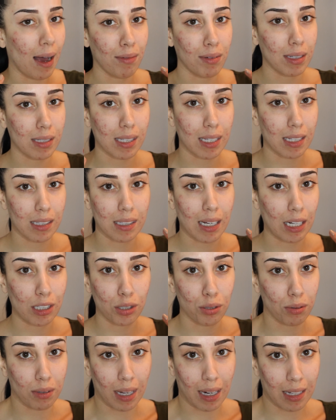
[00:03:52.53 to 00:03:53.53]
obviously it's
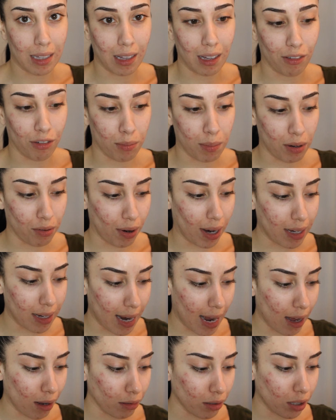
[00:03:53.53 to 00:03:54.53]
not doing anything for me right
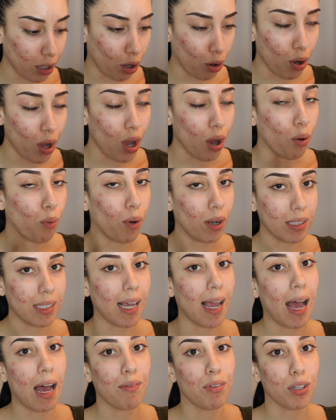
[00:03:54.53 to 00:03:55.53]
now. So once
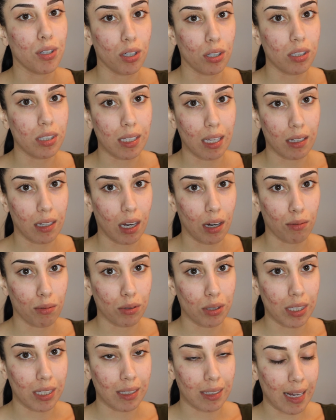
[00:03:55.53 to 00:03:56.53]
I have a good skincare
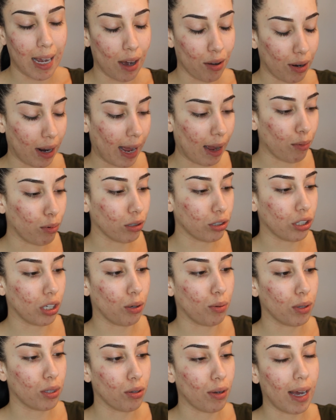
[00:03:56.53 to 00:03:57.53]
routine down, I will
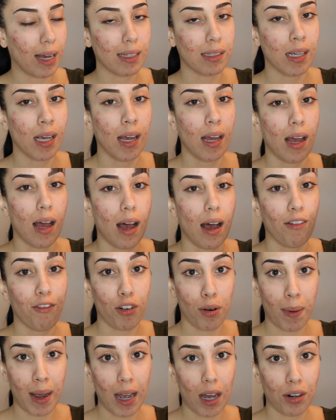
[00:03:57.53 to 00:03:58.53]
share it with you guys.
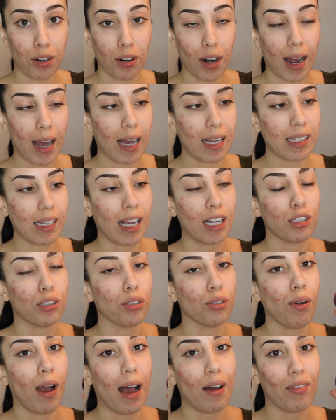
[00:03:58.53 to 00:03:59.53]
For my under eyes, I
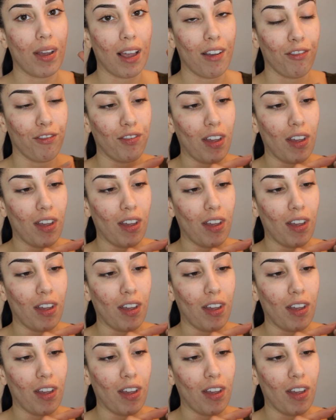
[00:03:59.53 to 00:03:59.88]
do have a